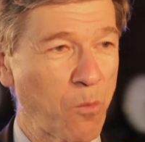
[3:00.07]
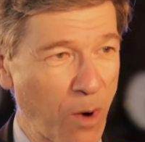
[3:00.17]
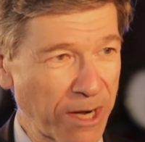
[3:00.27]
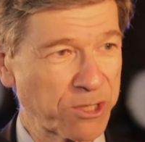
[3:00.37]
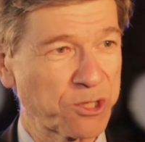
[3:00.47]

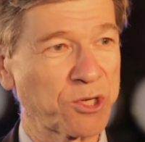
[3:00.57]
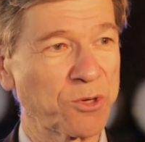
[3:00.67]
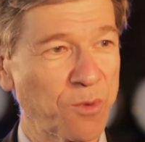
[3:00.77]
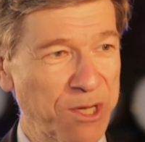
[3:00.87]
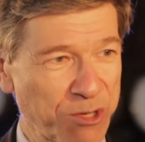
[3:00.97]
what
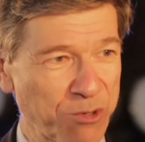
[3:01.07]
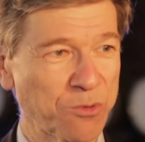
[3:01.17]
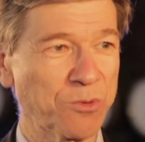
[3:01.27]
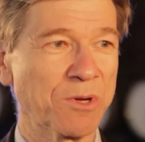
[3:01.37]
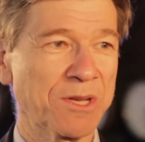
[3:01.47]
should we
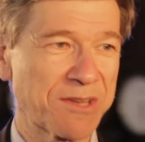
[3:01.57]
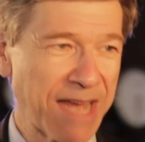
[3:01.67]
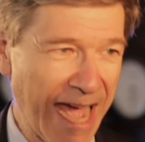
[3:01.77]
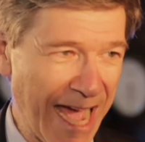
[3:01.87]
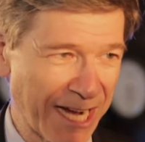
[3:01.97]
do
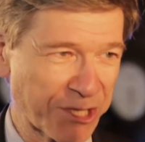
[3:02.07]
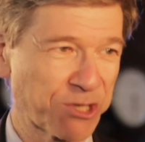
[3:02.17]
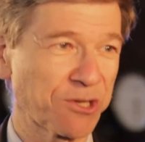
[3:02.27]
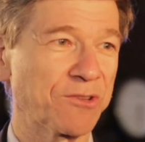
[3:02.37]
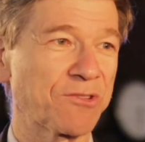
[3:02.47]
to
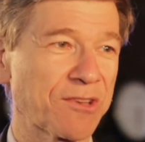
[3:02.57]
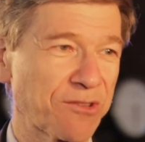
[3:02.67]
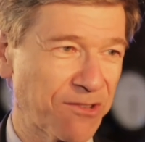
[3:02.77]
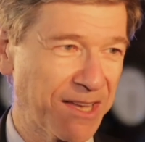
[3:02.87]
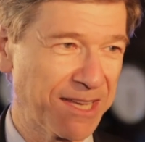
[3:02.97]
actually
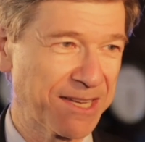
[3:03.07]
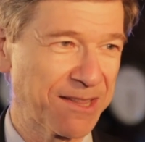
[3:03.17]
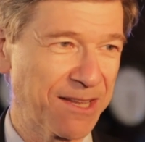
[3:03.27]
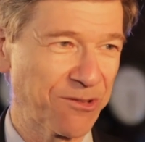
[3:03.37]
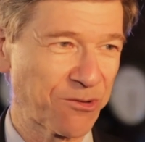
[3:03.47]
succeed
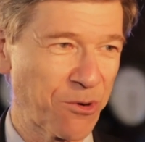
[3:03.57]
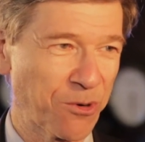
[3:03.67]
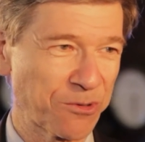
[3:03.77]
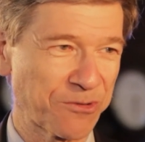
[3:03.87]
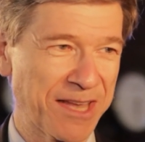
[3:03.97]
in these
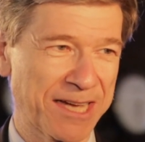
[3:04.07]
goals?